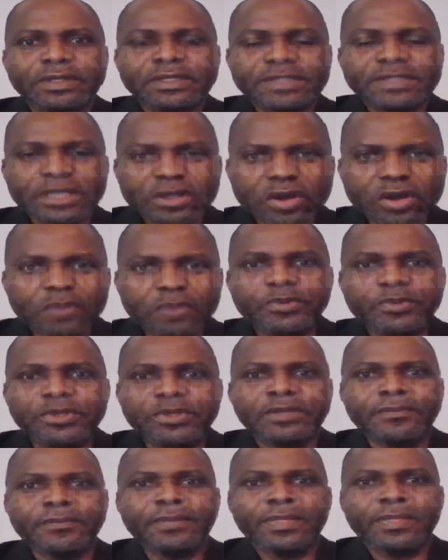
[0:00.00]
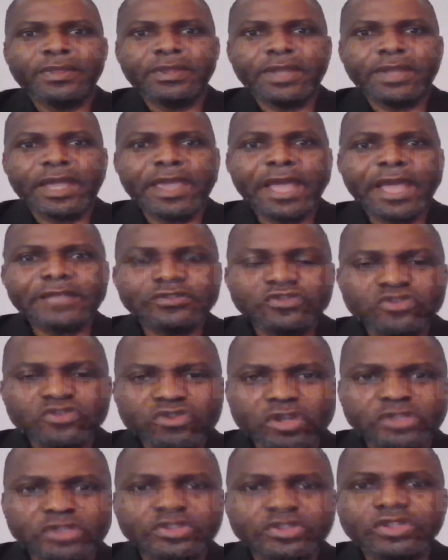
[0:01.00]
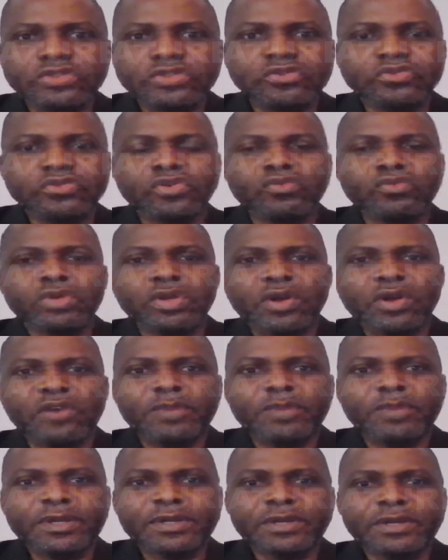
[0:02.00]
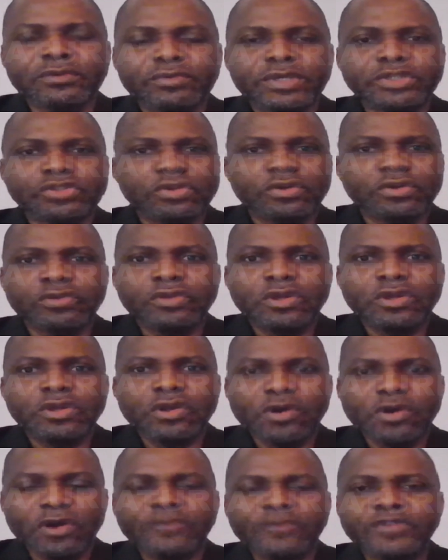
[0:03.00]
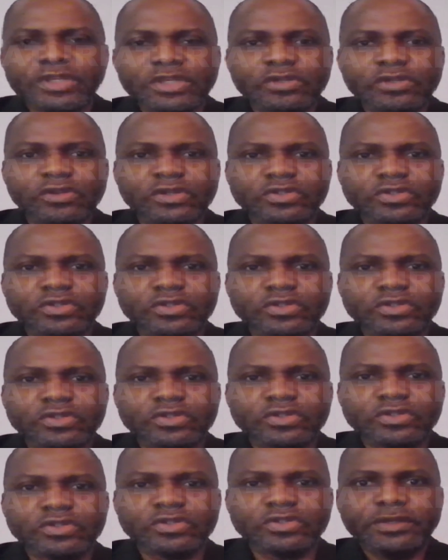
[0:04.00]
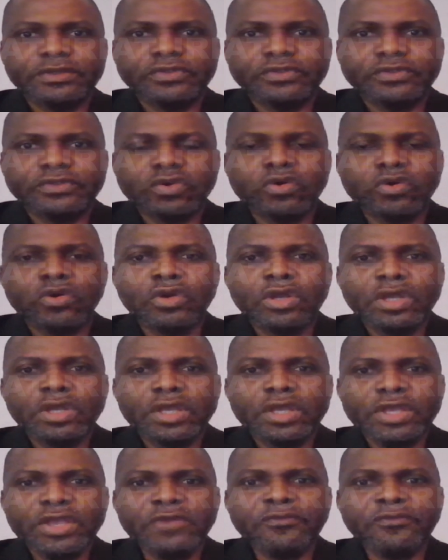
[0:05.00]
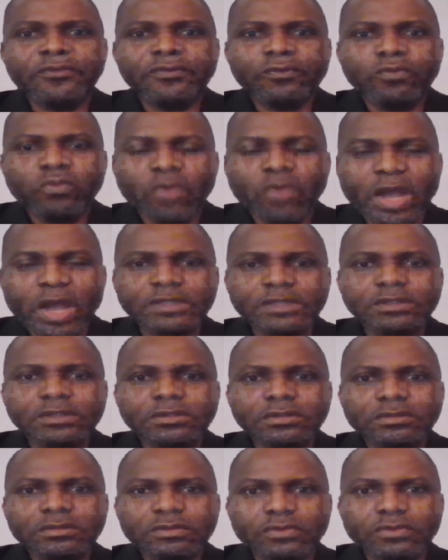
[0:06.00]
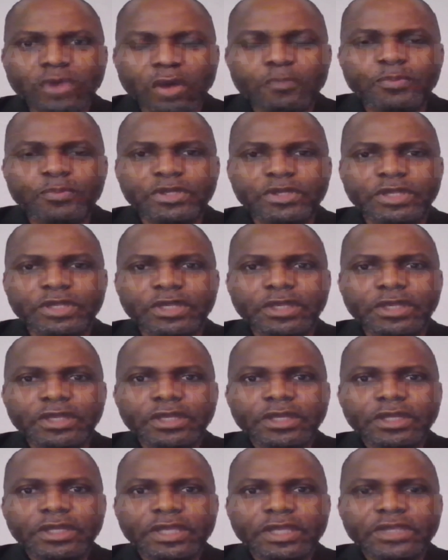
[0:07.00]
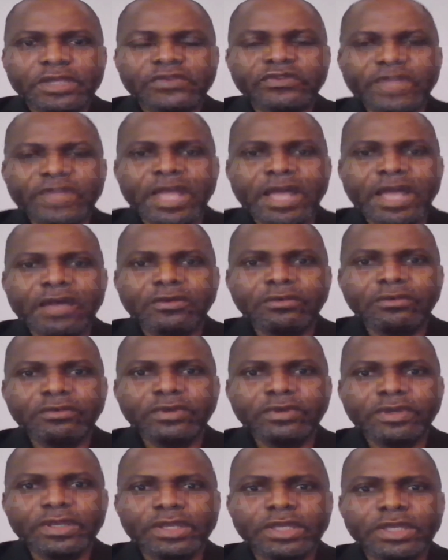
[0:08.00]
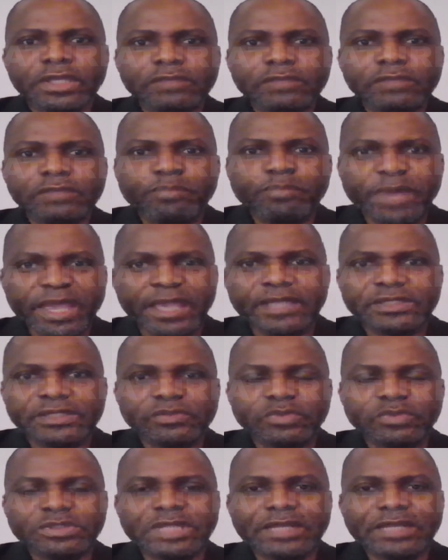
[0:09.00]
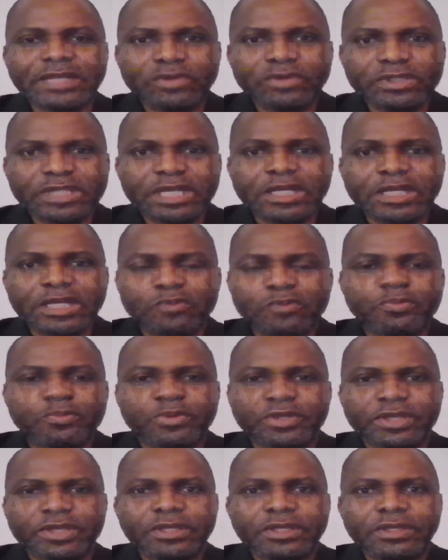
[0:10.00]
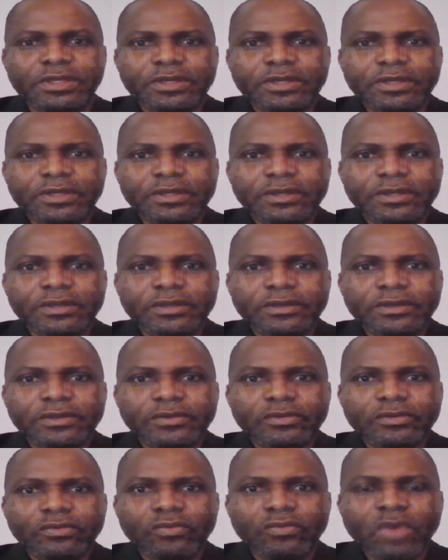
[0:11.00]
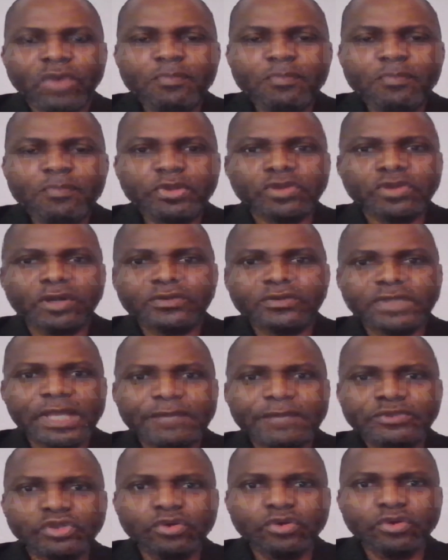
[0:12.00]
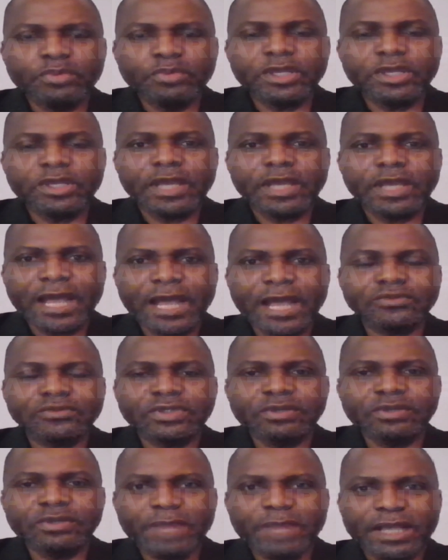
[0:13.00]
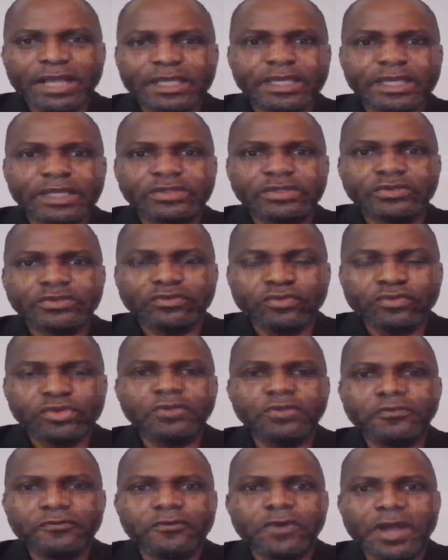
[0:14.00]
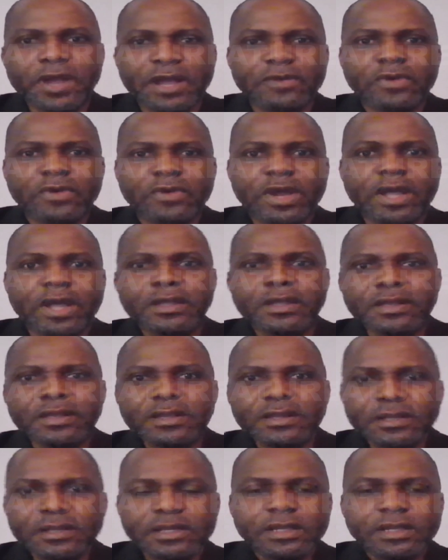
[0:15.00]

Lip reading: It's a company. It has nothing to do with government regulation of the industry. So if one company is now in bed with another company, when both of them should be out in the market looking for our